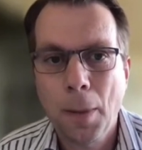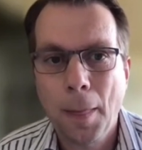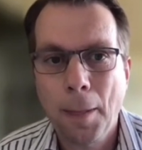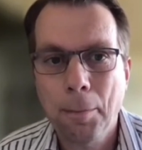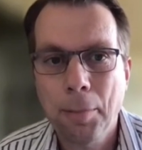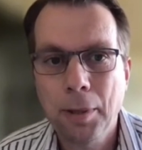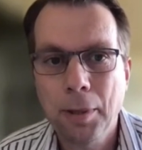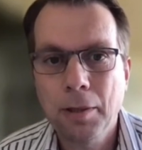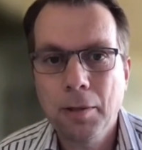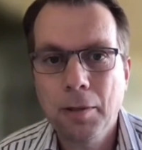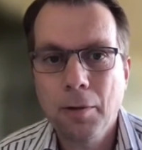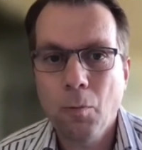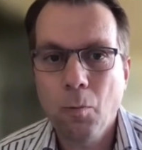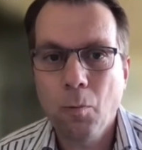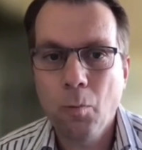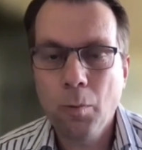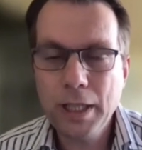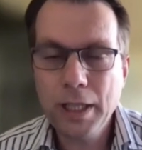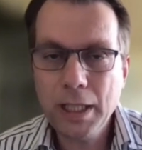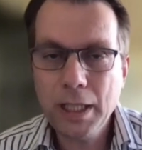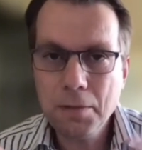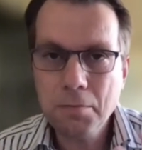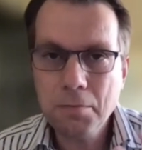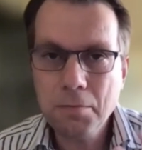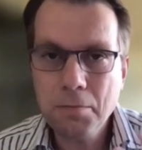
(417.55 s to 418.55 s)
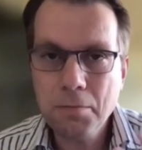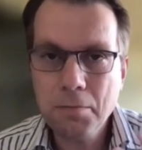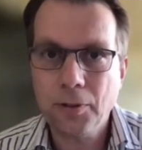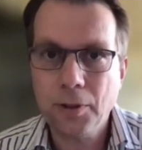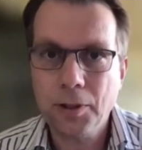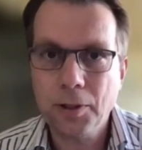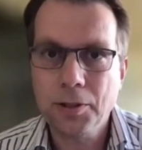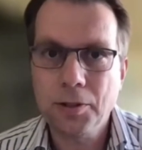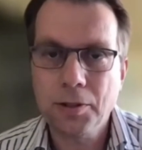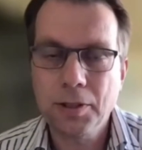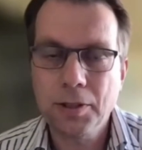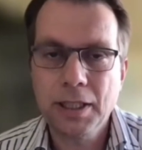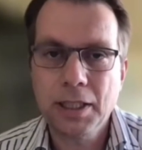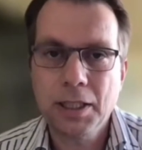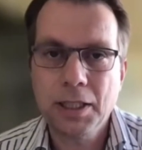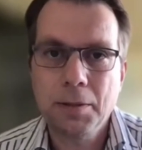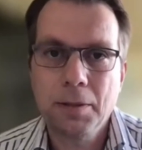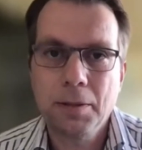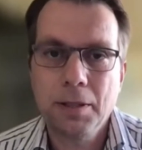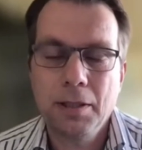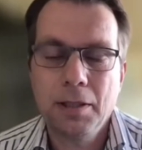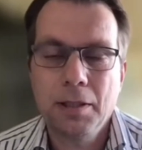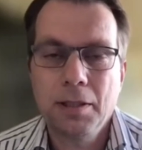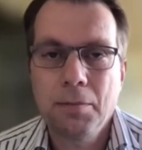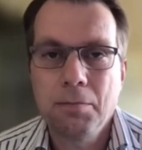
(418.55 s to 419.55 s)
But we refer to
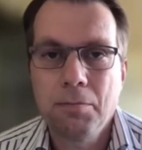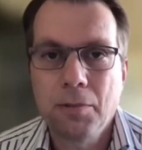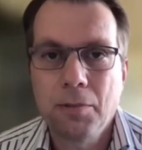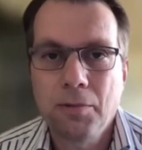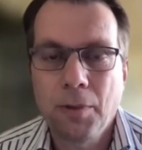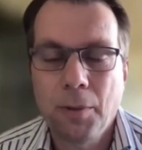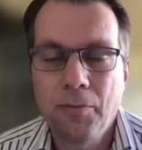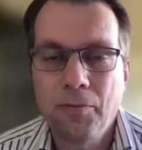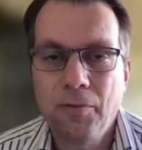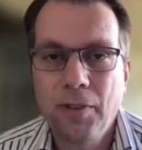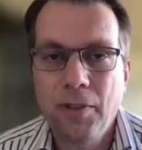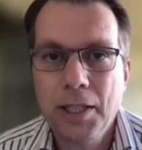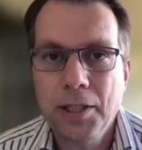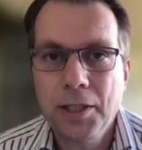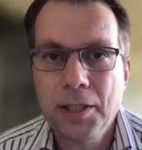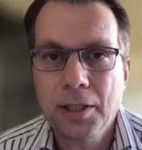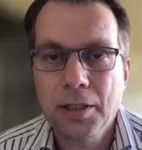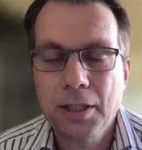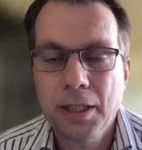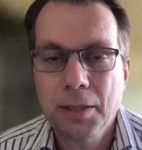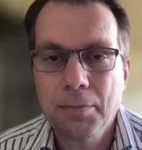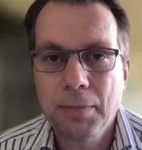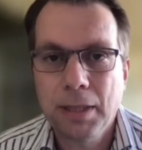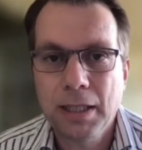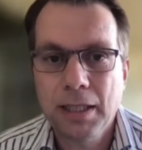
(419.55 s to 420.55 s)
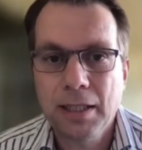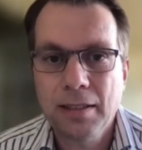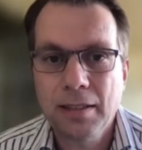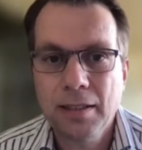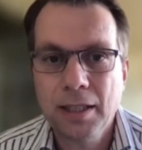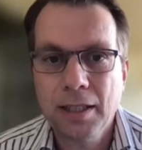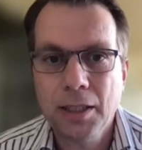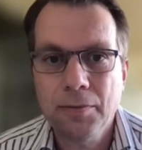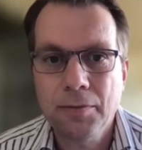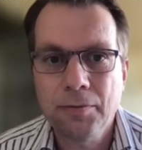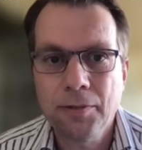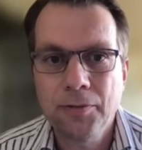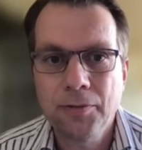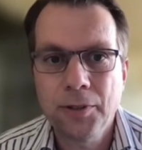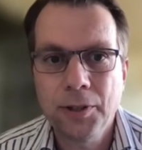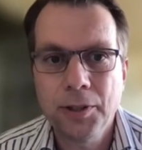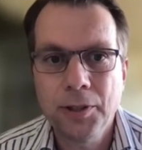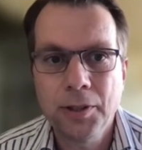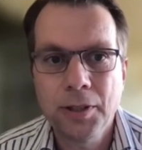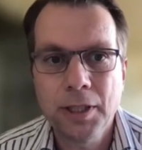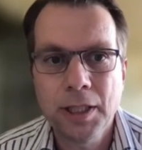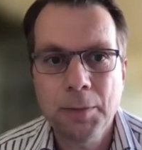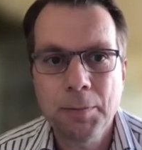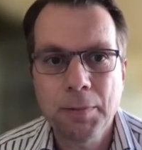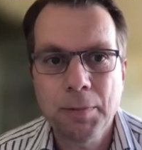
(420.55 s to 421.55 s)
this, uh, Rob Fletcher and myself refer to
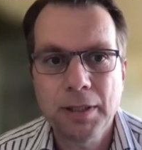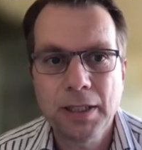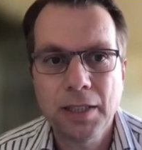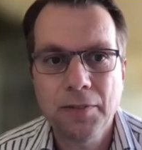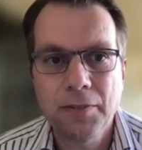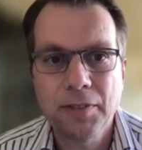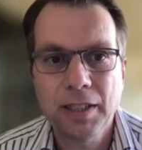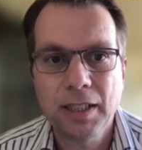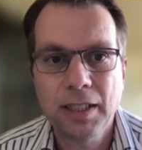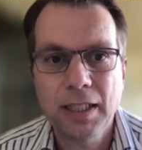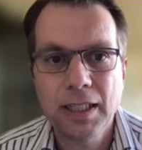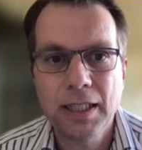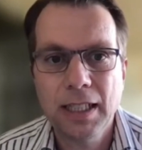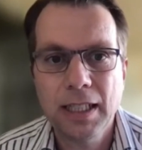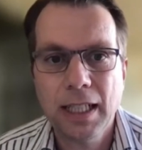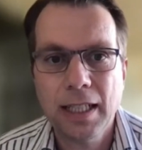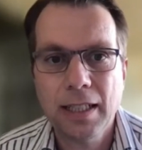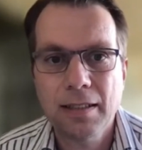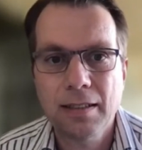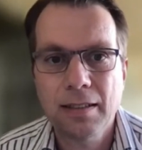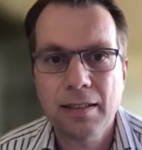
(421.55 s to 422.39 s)
this specifically as